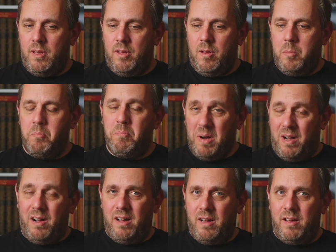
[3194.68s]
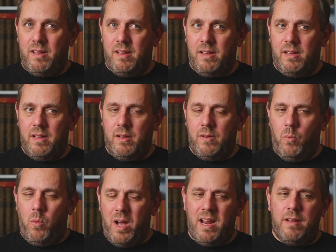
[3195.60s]
But
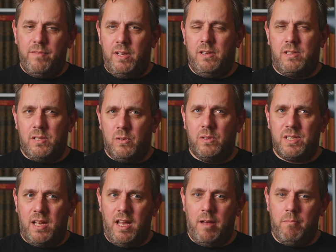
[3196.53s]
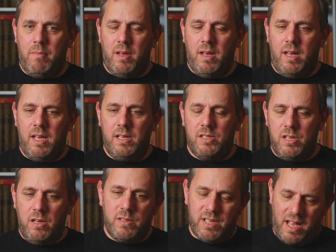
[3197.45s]
whenever you talk to him, he's
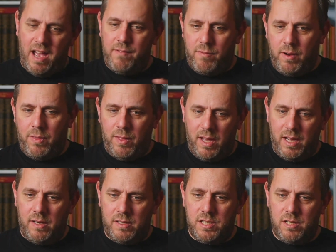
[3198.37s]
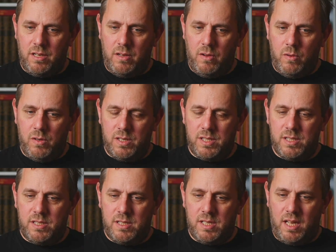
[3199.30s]
using everything to
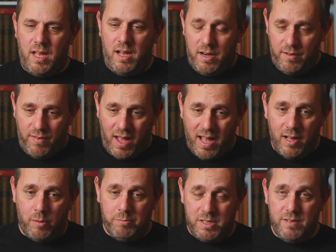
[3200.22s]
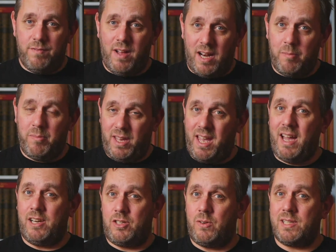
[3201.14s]
kind of help develop the
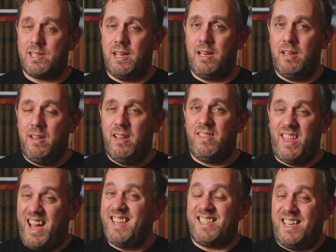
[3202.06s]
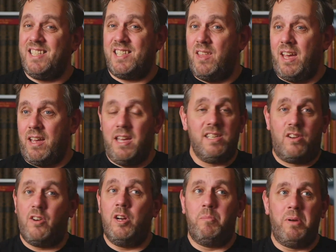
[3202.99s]
catch wrestling. That's his thing. His
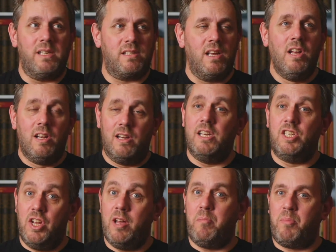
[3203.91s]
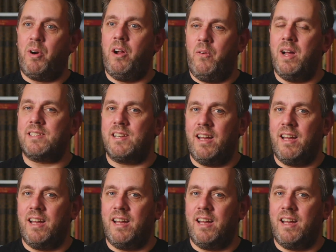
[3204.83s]
group is legit pro wrestling,